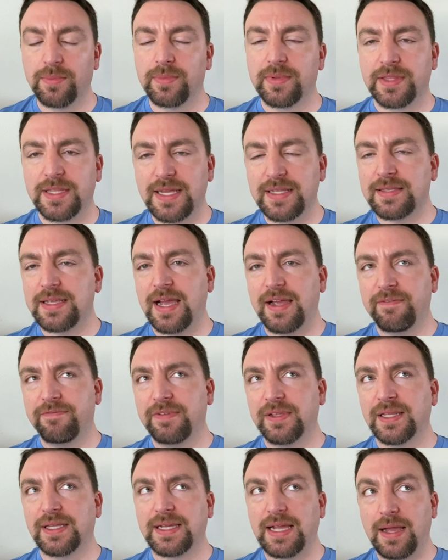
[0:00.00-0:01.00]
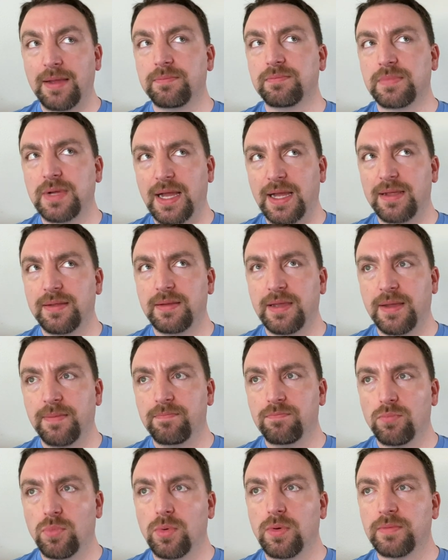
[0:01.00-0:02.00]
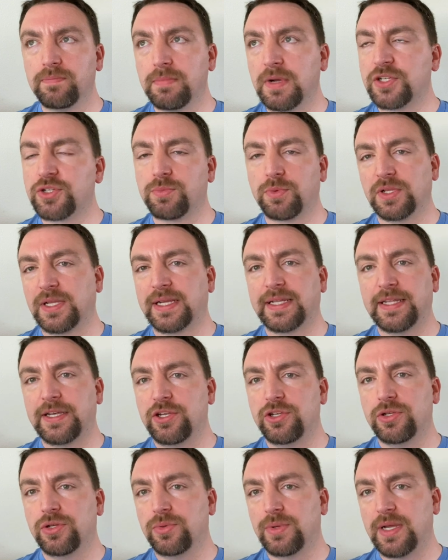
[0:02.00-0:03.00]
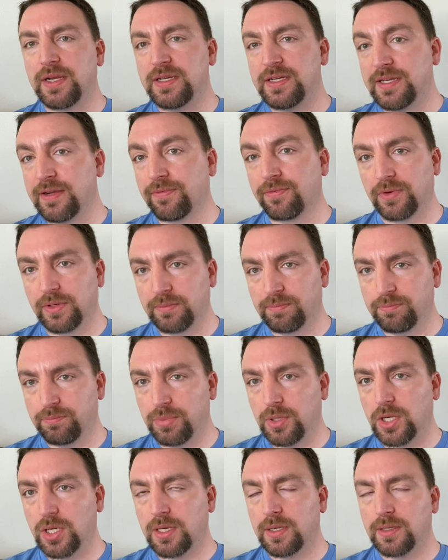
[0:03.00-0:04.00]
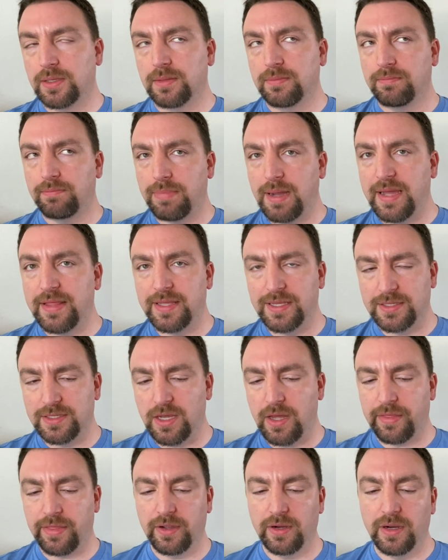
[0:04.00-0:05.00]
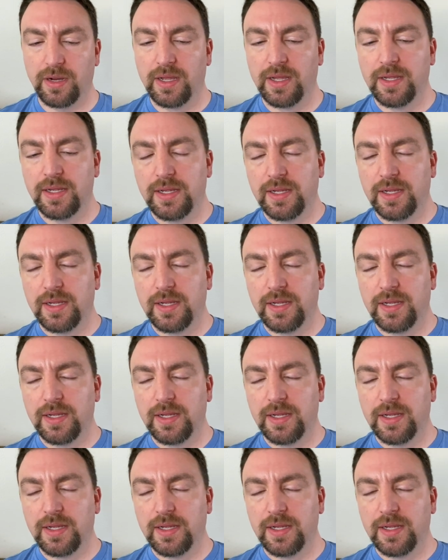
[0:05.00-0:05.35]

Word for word: But that I feel like I'm I am more, much more likely to do a different book by this author